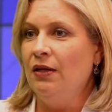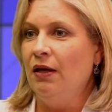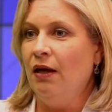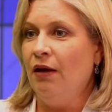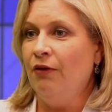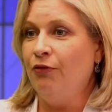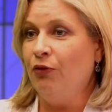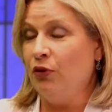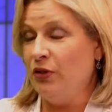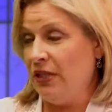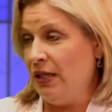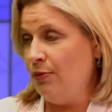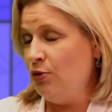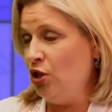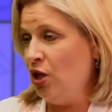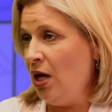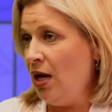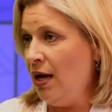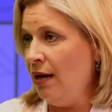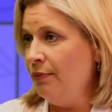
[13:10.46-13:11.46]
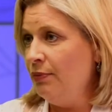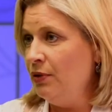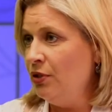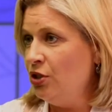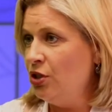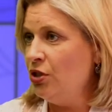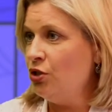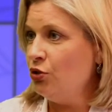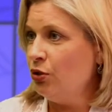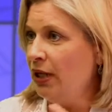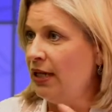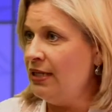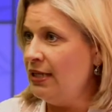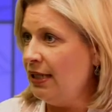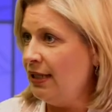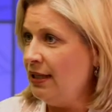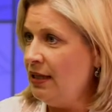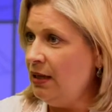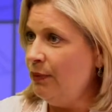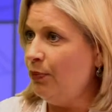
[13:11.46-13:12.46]
a full-time job, just trying
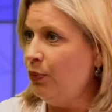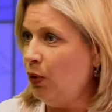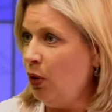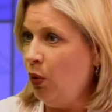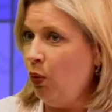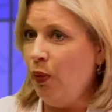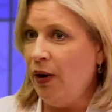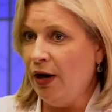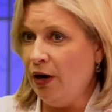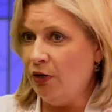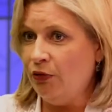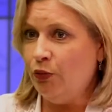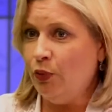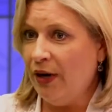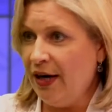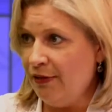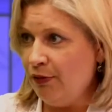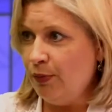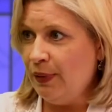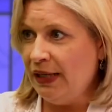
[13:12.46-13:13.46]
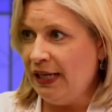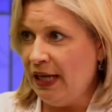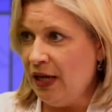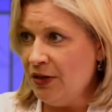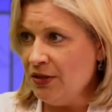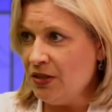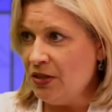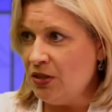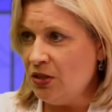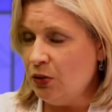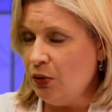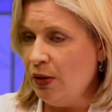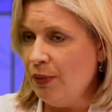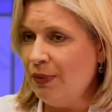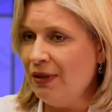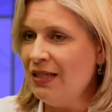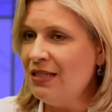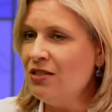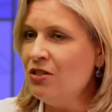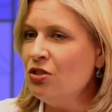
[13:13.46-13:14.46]
to keep aware of what everybody else is doing,
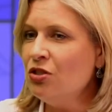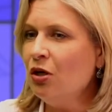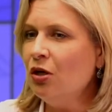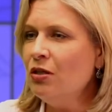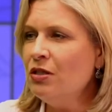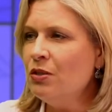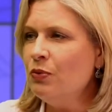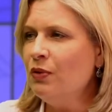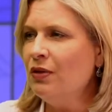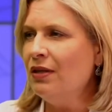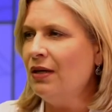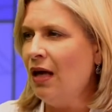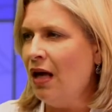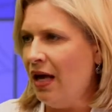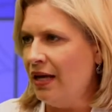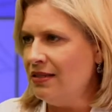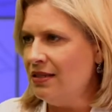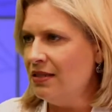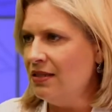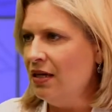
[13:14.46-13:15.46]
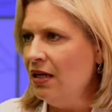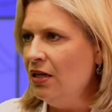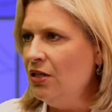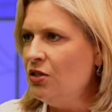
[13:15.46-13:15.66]
but it starts with us.